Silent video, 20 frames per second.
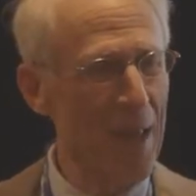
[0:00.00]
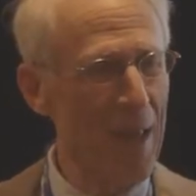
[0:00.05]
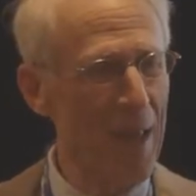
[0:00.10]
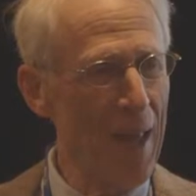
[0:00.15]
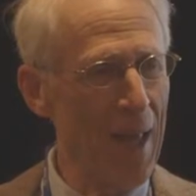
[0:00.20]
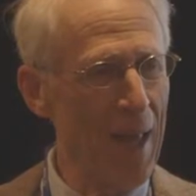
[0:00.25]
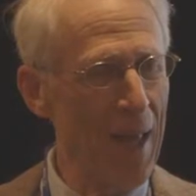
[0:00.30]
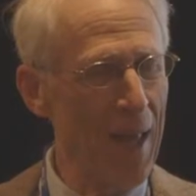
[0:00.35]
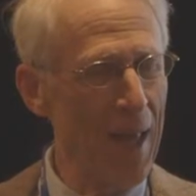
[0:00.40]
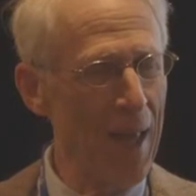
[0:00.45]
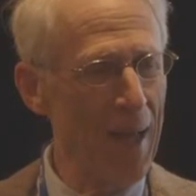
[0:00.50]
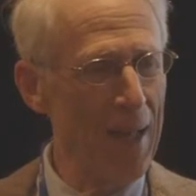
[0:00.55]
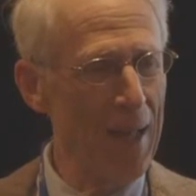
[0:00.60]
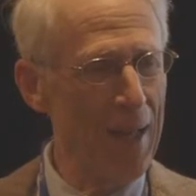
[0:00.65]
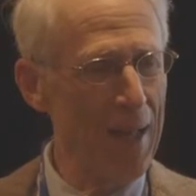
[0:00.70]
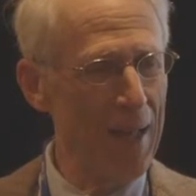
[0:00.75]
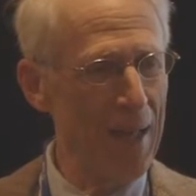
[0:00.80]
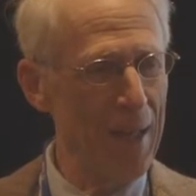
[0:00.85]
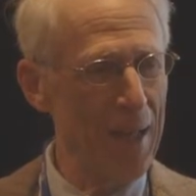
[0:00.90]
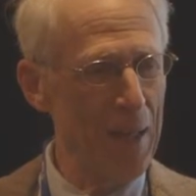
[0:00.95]

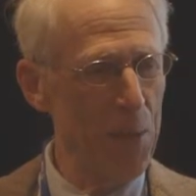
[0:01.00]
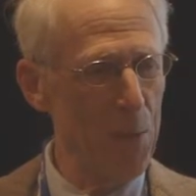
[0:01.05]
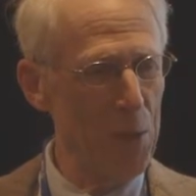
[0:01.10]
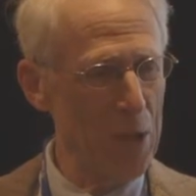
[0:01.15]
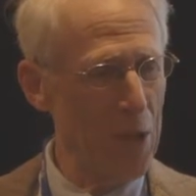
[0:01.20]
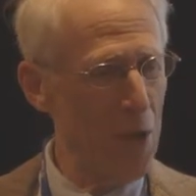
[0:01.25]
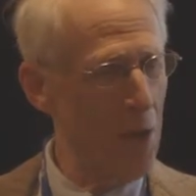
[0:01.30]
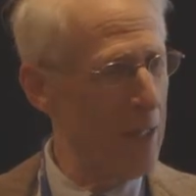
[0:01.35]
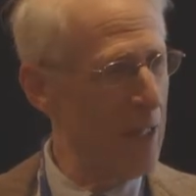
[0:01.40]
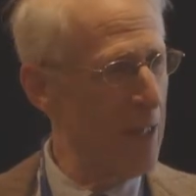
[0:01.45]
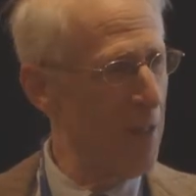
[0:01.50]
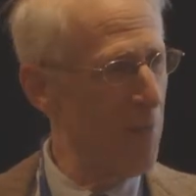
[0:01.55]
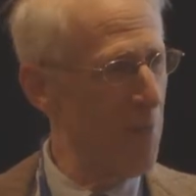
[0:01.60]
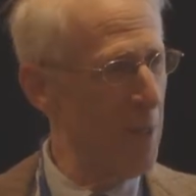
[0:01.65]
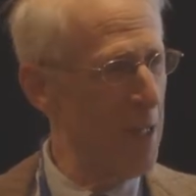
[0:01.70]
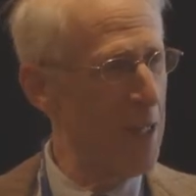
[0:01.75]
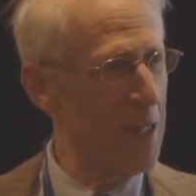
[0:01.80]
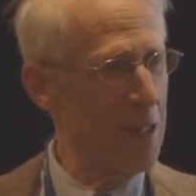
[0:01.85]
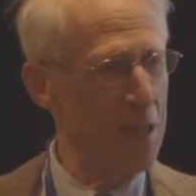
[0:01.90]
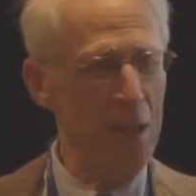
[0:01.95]
And he was going to give
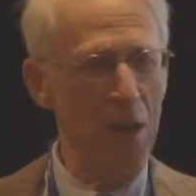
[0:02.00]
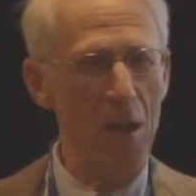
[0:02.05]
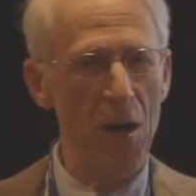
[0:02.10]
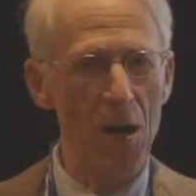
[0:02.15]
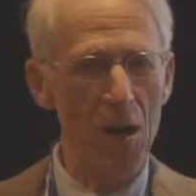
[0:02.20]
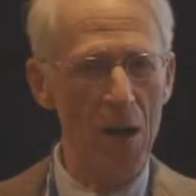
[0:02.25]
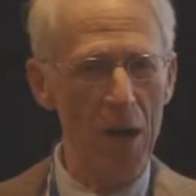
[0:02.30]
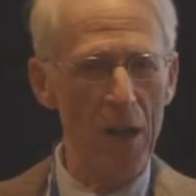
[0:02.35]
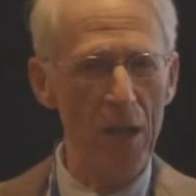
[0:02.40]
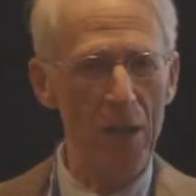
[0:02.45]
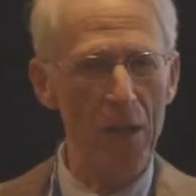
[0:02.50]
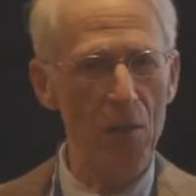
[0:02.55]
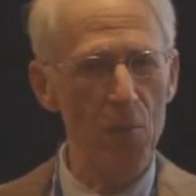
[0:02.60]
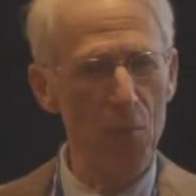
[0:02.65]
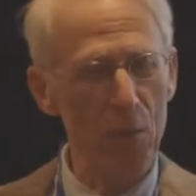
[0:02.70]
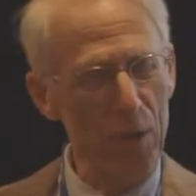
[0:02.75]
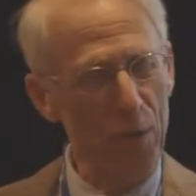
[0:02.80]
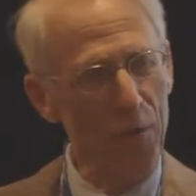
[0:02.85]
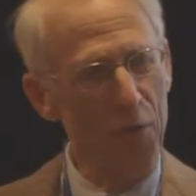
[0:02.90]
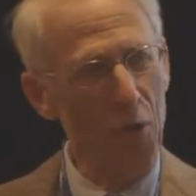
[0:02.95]
me his card
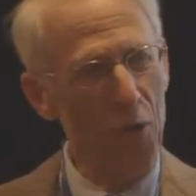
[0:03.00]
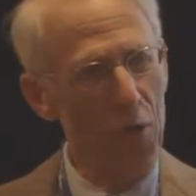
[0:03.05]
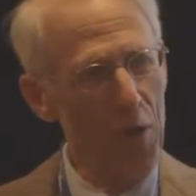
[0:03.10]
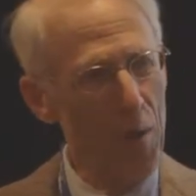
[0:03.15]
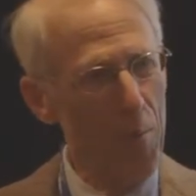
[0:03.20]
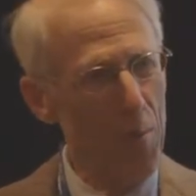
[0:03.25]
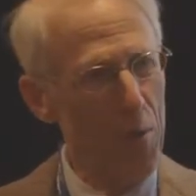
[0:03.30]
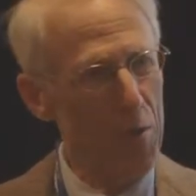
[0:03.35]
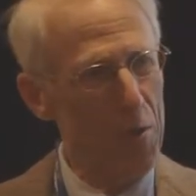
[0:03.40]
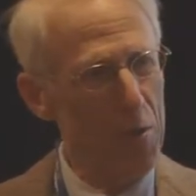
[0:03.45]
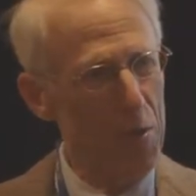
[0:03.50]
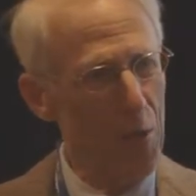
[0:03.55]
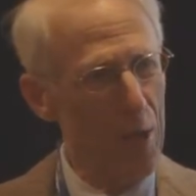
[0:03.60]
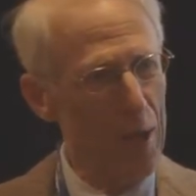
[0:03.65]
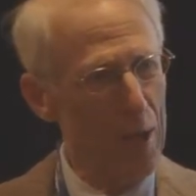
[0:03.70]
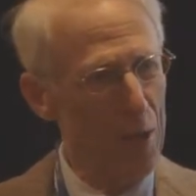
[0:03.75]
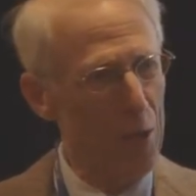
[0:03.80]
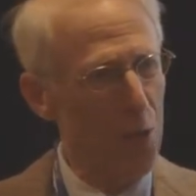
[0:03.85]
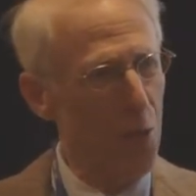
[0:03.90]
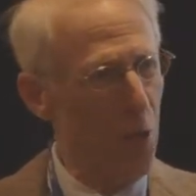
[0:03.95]
with a phone number so
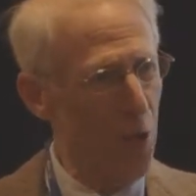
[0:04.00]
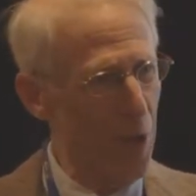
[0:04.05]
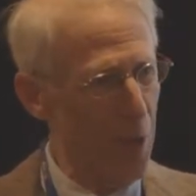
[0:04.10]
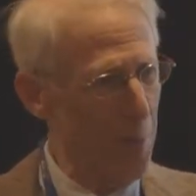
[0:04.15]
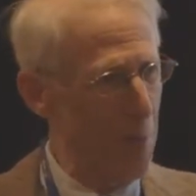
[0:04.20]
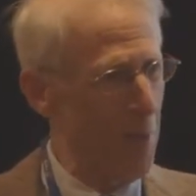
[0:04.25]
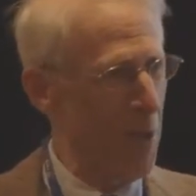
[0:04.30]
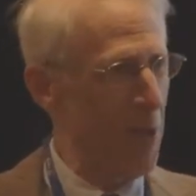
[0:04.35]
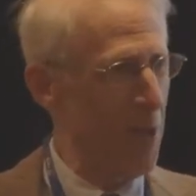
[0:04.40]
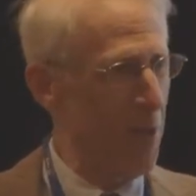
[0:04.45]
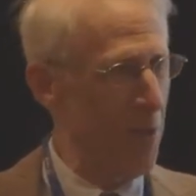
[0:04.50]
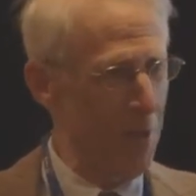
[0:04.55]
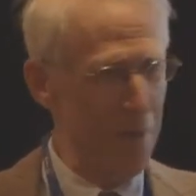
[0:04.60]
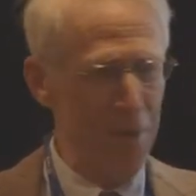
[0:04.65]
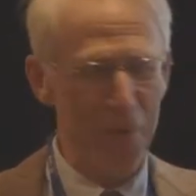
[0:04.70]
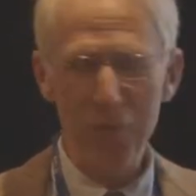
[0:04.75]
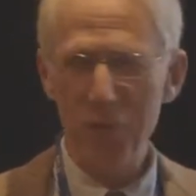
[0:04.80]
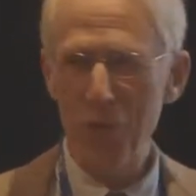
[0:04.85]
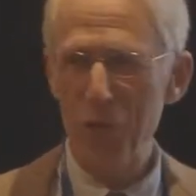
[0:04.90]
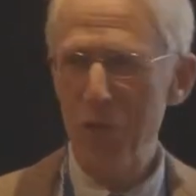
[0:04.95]
I could call him on
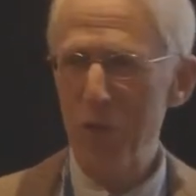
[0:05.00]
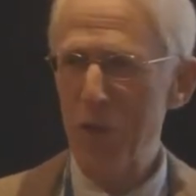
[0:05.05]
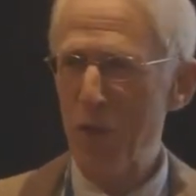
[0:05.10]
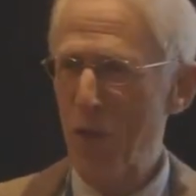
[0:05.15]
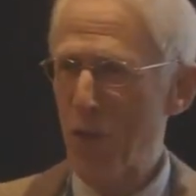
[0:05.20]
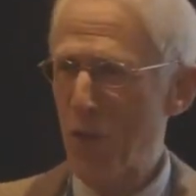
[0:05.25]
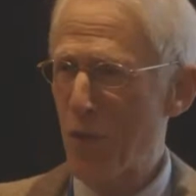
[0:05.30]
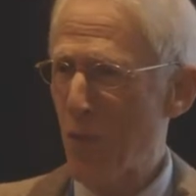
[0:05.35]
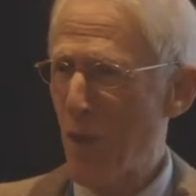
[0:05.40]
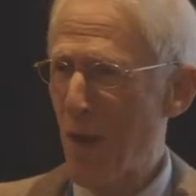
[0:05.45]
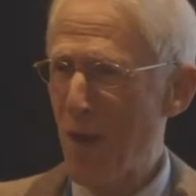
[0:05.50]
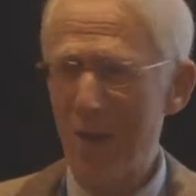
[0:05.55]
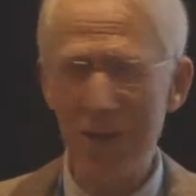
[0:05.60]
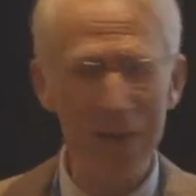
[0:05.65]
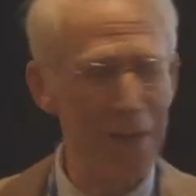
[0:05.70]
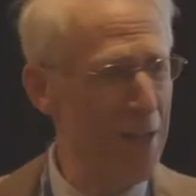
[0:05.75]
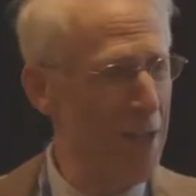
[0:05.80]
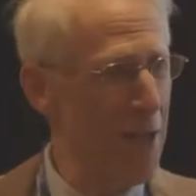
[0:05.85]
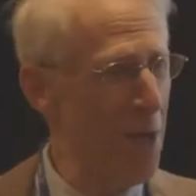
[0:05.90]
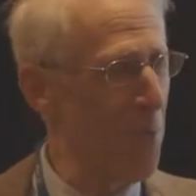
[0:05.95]
for a return ride
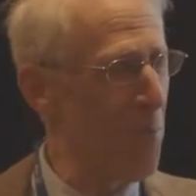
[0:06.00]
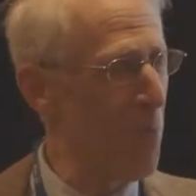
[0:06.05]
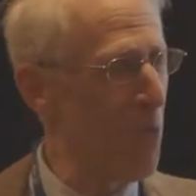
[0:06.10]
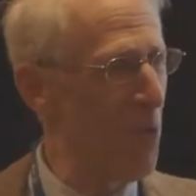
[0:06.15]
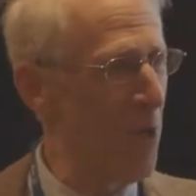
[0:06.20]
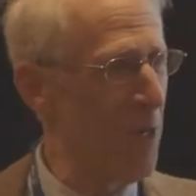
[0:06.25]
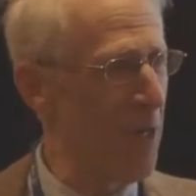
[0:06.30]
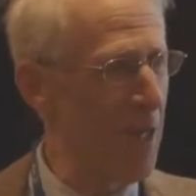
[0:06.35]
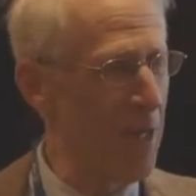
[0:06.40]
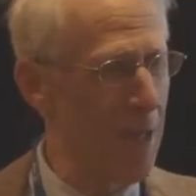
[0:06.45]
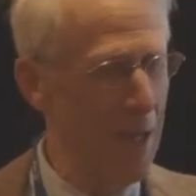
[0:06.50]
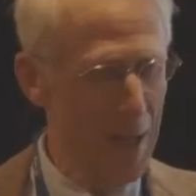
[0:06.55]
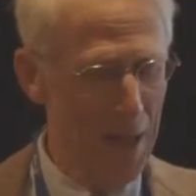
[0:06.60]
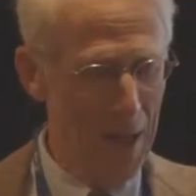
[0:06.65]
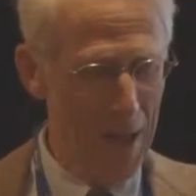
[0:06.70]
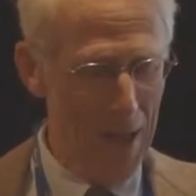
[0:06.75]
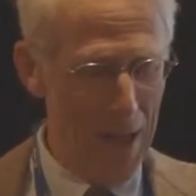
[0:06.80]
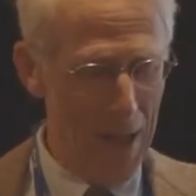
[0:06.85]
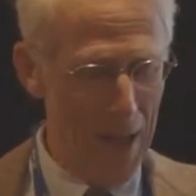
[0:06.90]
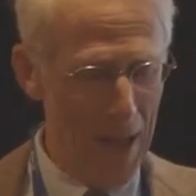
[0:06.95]
to the airport.
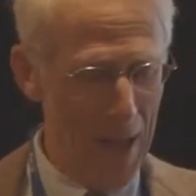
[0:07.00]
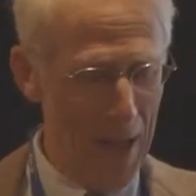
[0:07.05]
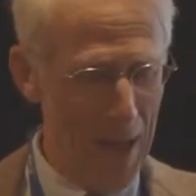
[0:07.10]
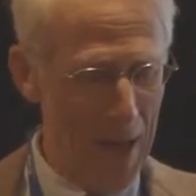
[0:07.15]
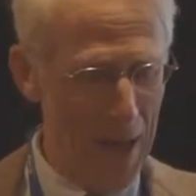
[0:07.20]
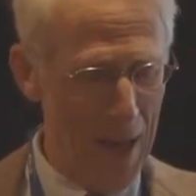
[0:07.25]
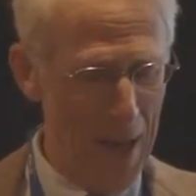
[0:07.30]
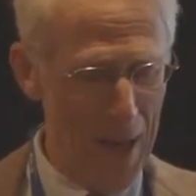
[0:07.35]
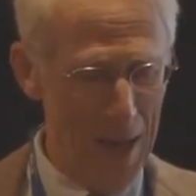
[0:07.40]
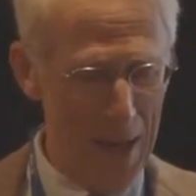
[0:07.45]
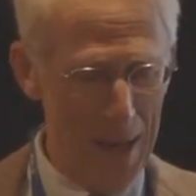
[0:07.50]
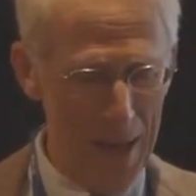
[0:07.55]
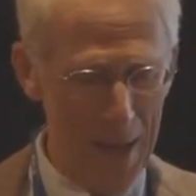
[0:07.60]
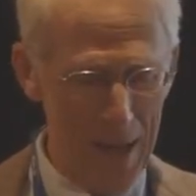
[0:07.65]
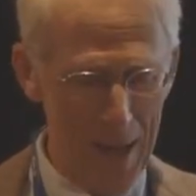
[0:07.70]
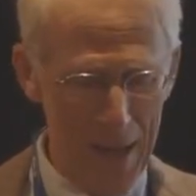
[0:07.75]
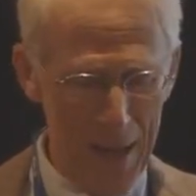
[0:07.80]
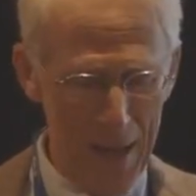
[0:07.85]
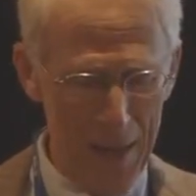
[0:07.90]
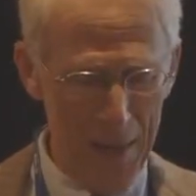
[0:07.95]
And
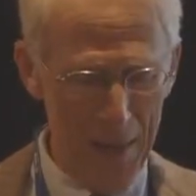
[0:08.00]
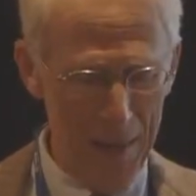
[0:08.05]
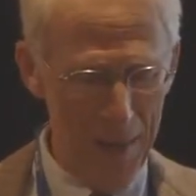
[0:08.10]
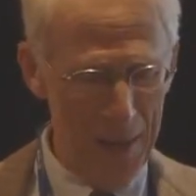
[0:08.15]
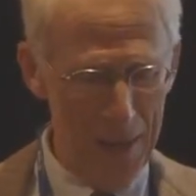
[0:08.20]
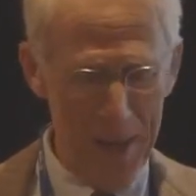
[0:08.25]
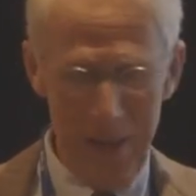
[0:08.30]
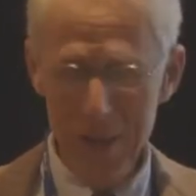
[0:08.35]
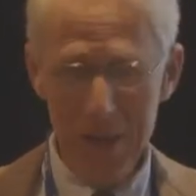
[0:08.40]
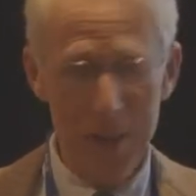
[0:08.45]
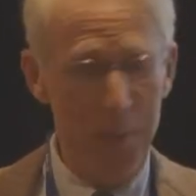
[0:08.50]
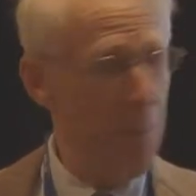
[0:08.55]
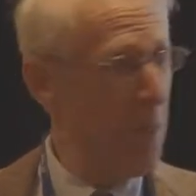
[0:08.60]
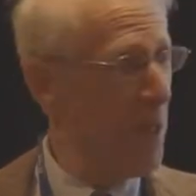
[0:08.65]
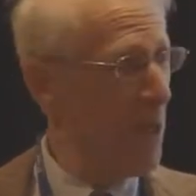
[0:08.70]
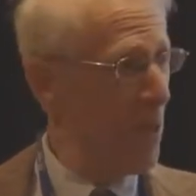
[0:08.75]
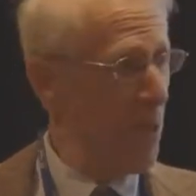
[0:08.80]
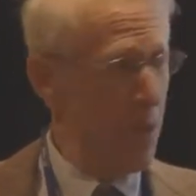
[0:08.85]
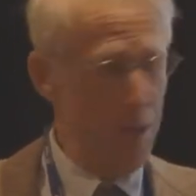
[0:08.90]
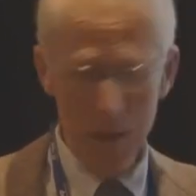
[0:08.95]
he
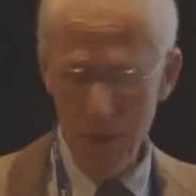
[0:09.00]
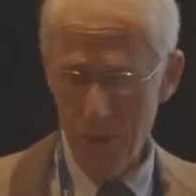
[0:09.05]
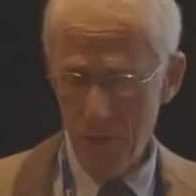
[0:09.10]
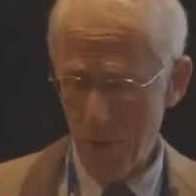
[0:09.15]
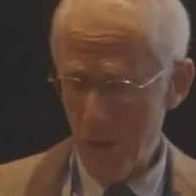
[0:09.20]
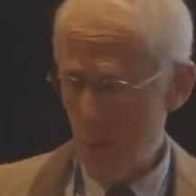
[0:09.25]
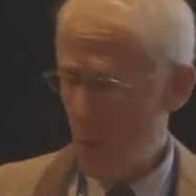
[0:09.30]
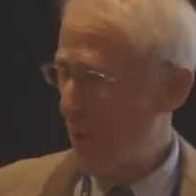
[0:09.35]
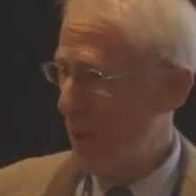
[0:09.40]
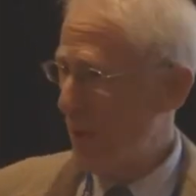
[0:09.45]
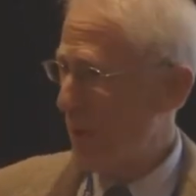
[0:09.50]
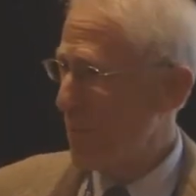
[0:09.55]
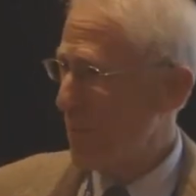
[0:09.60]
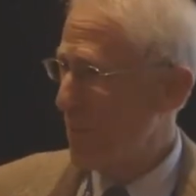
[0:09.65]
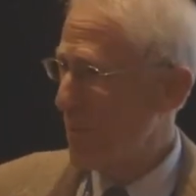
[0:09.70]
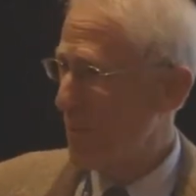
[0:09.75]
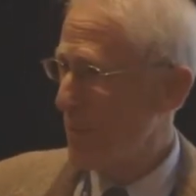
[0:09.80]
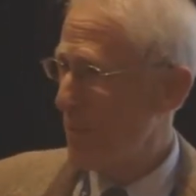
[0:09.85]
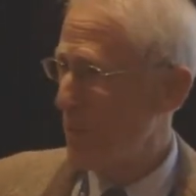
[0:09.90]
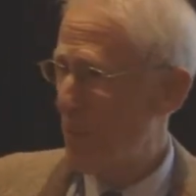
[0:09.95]
disappeared, and I thought, well, he
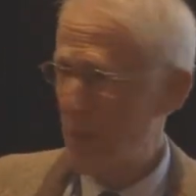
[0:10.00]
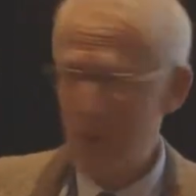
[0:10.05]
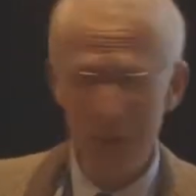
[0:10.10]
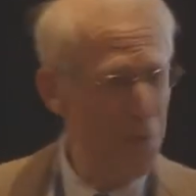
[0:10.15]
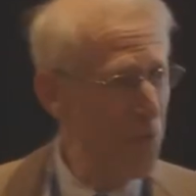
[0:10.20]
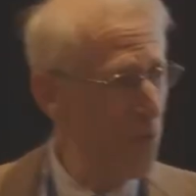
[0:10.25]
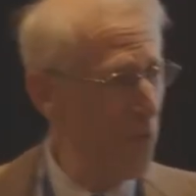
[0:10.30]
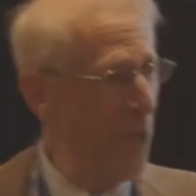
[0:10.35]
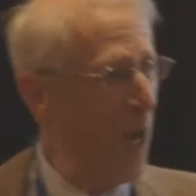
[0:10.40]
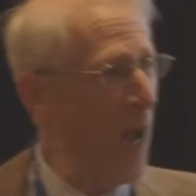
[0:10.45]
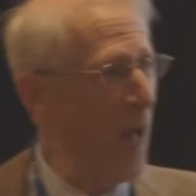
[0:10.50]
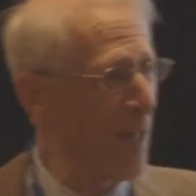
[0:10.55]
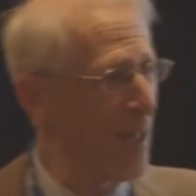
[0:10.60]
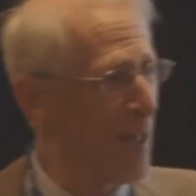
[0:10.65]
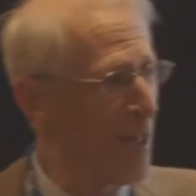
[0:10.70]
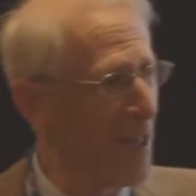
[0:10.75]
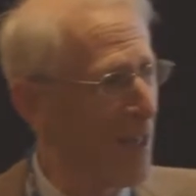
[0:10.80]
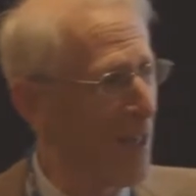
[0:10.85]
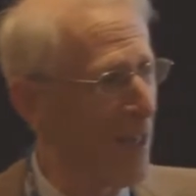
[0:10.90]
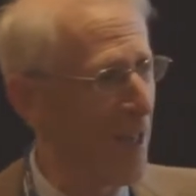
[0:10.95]
must have
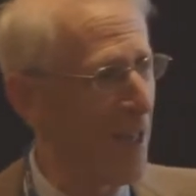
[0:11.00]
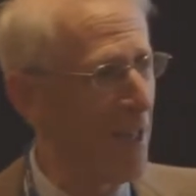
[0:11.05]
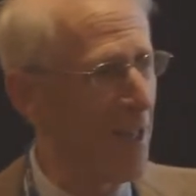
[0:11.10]
forgotten.